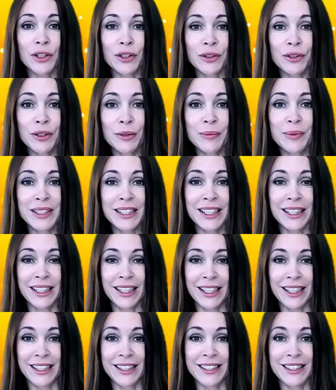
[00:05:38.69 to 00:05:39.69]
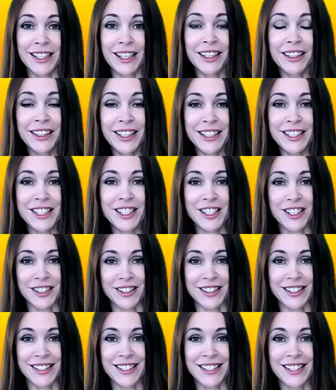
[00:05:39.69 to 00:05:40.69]
grouped in
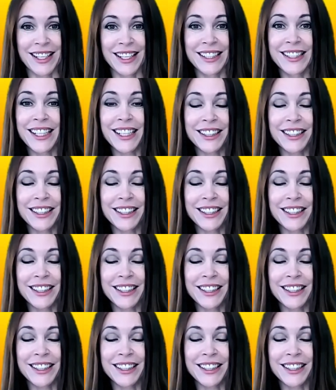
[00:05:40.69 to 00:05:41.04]
declensions.